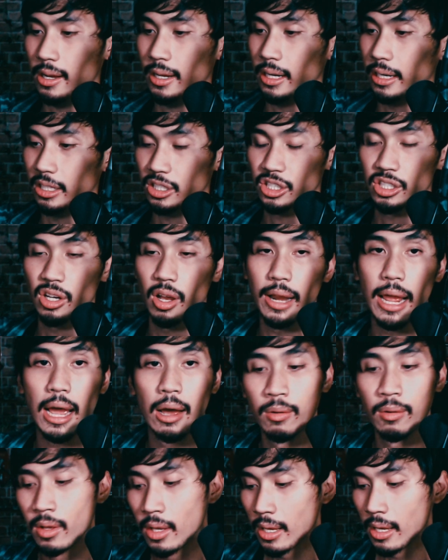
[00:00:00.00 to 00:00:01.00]
gonna get shot
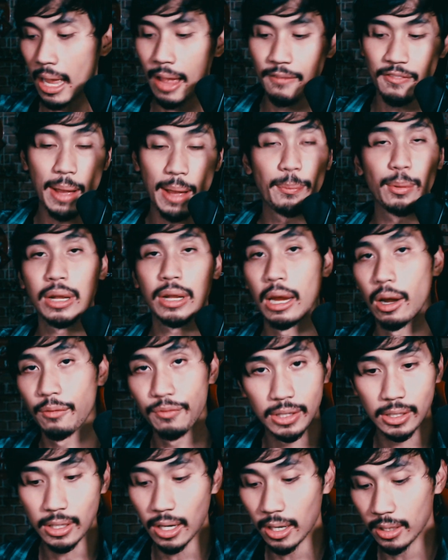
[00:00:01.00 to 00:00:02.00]
out. I have Apple Care if
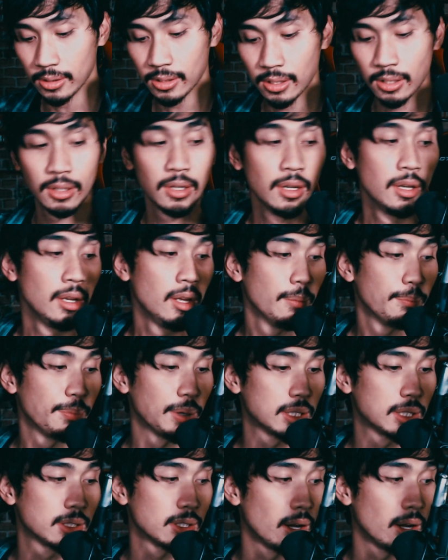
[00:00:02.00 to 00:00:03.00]
it does,
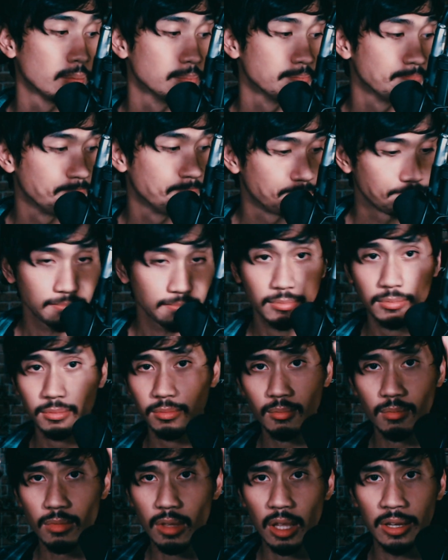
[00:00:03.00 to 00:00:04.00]
but
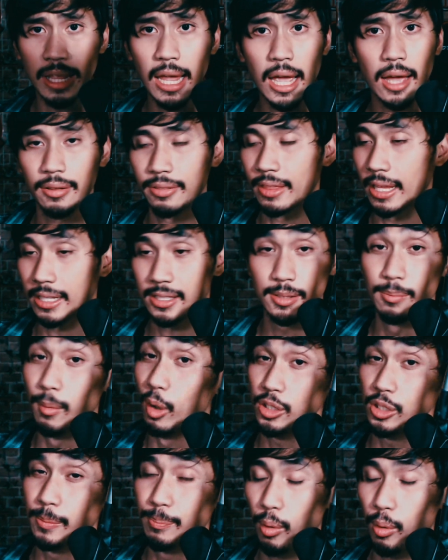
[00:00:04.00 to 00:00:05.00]
yeah, that's the
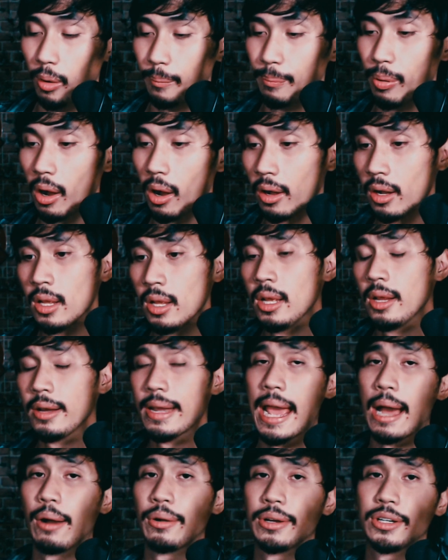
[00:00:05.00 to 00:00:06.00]
most important part.
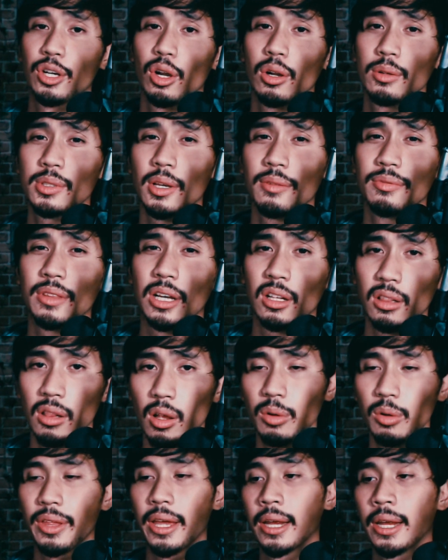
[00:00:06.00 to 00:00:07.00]
Now, in terms of the
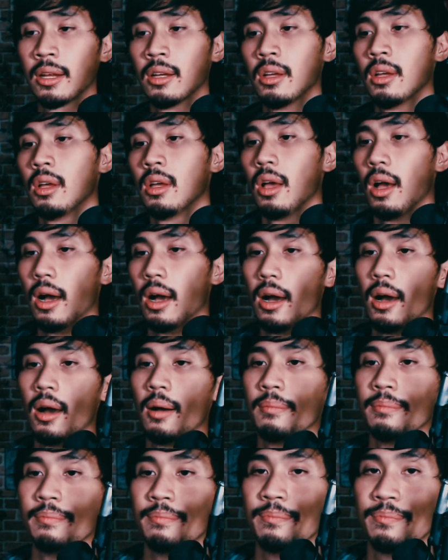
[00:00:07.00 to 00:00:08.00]
clothing,
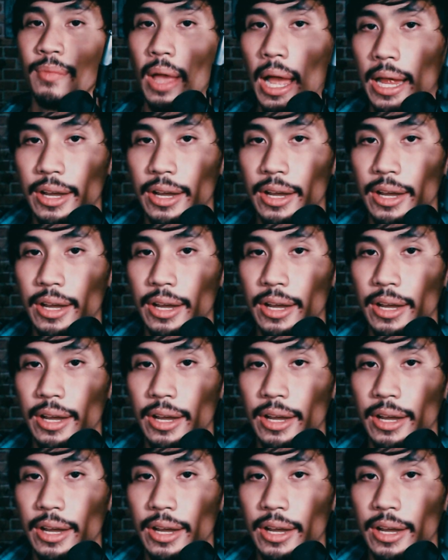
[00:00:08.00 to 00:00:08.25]
I